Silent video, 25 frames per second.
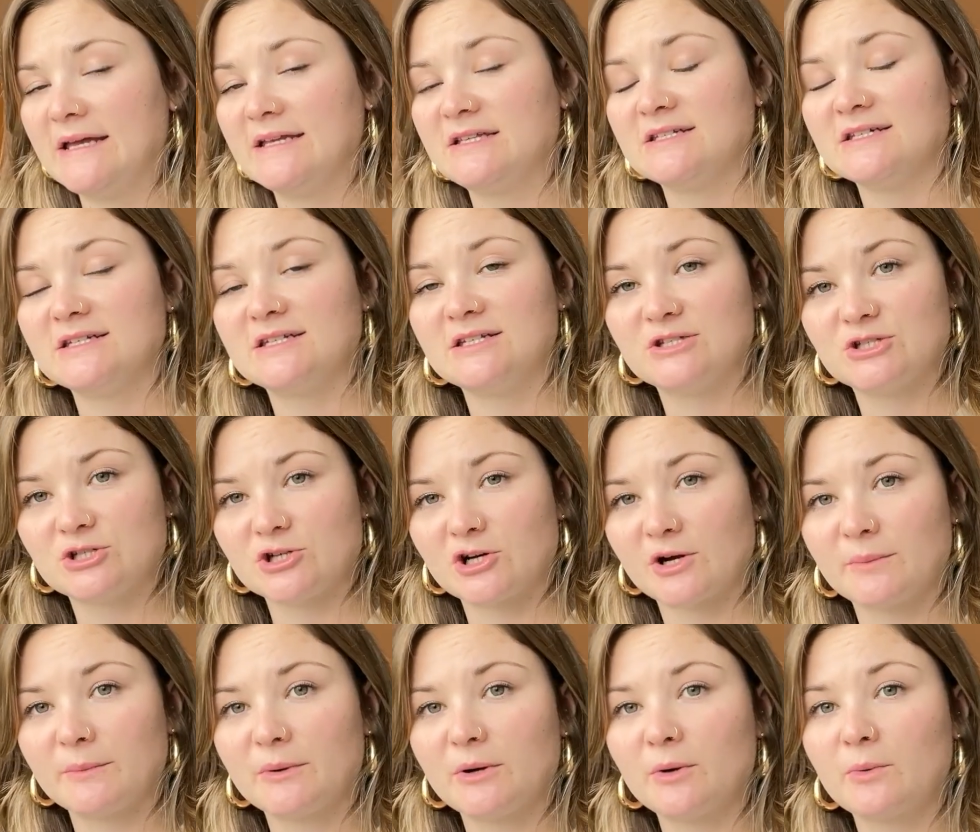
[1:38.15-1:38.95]
to
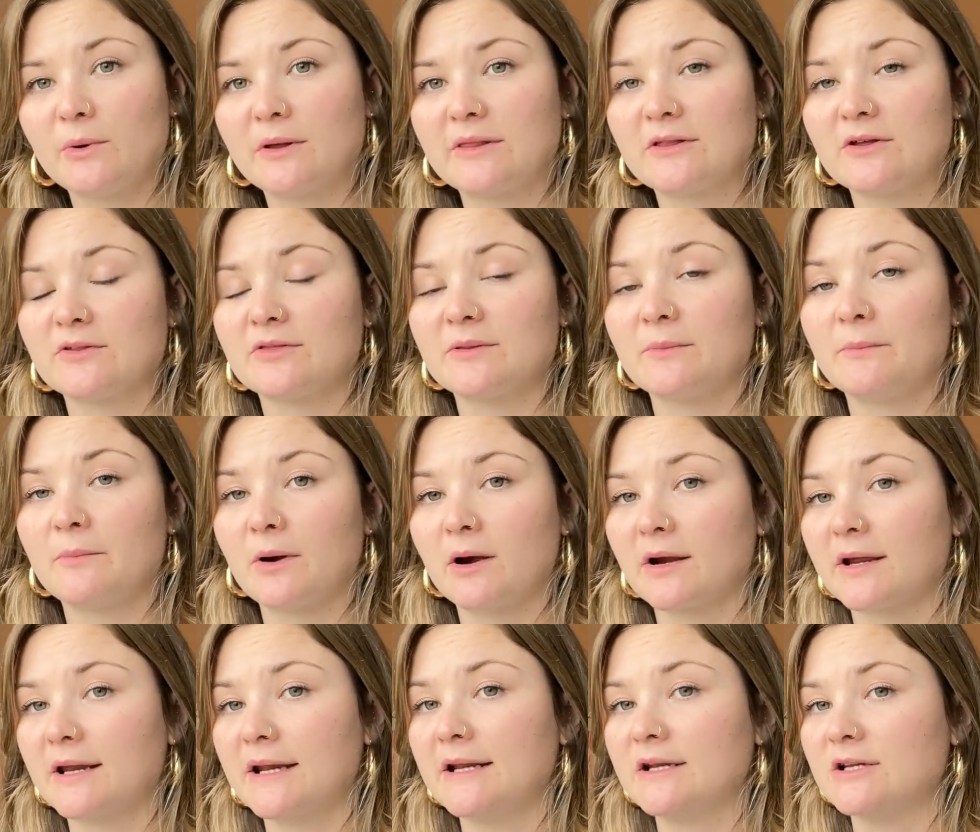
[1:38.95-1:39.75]
determine whether the
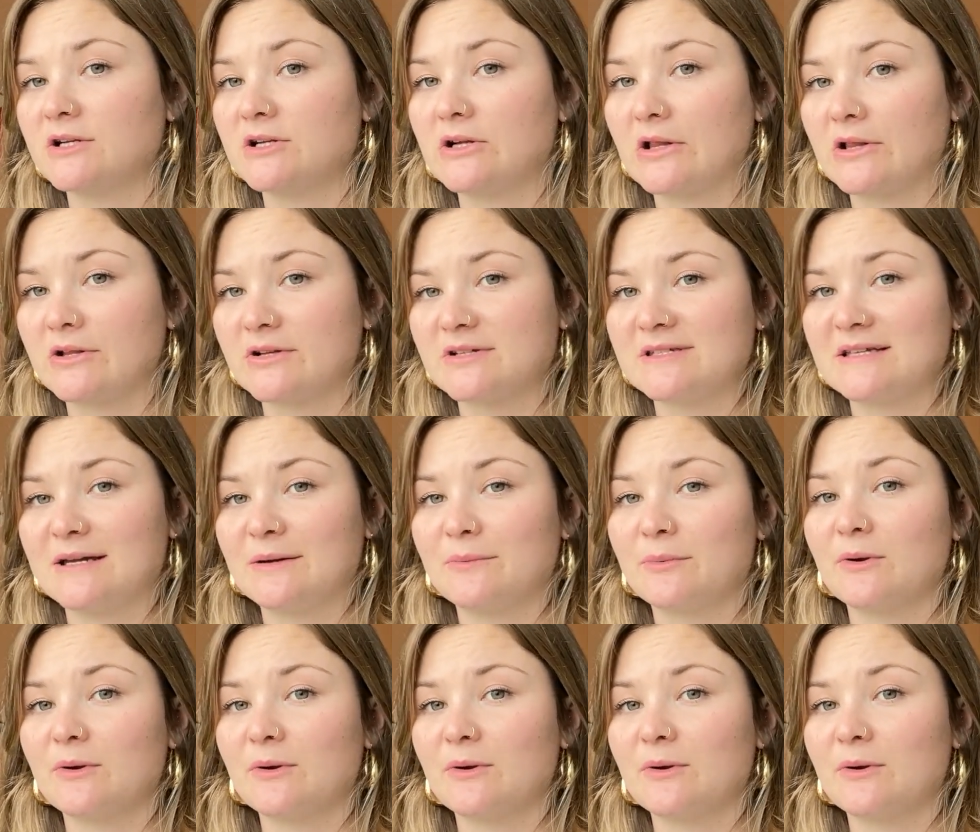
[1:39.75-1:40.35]
marketing dollars that